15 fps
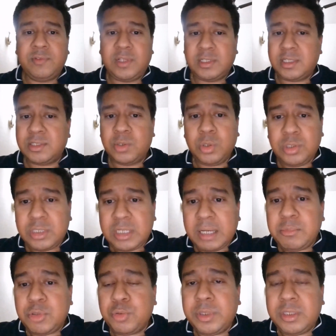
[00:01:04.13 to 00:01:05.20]
This is good
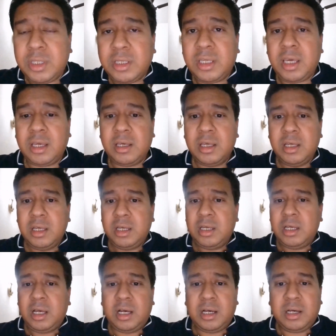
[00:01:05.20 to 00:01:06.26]
time to be thinking,
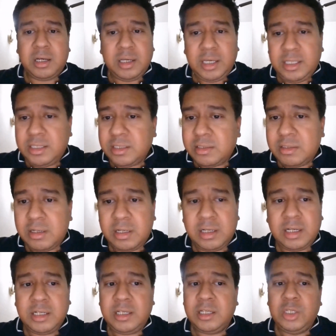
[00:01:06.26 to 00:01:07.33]
either
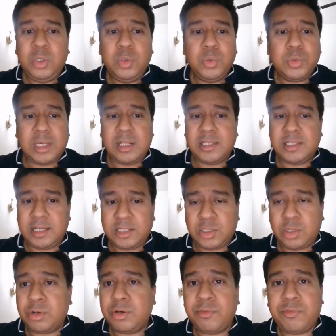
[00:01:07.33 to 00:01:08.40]
learning new skill sets
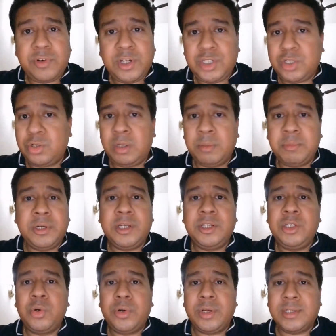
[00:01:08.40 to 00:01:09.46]
or refresh or
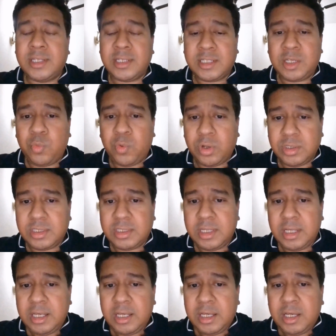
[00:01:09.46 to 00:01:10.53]
upgrade your existing ones.
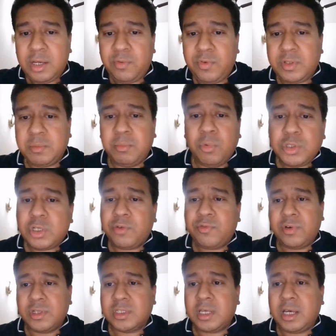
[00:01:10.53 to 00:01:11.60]
With most
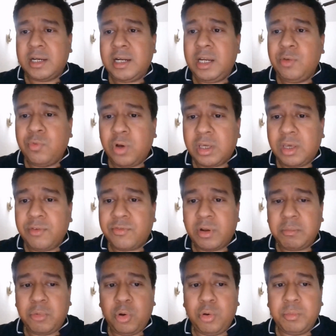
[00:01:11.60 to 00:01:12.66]
of us currently working
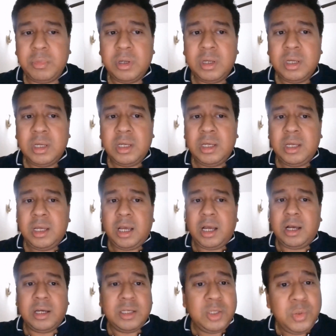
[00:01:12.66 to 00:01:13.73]
from home,
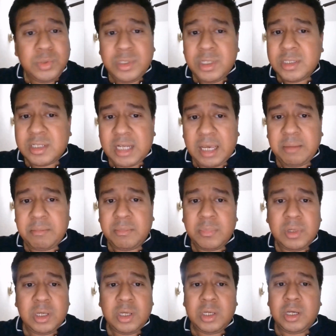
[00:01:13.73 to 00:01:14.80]
use this time
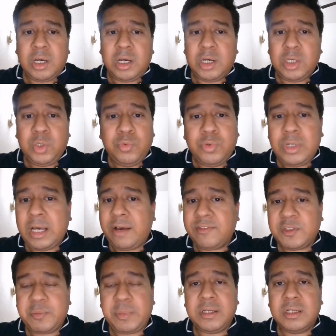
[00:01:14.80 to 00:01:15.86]
you would have
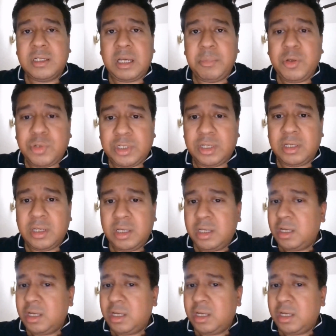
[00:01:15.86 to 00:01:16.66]
spent commuting.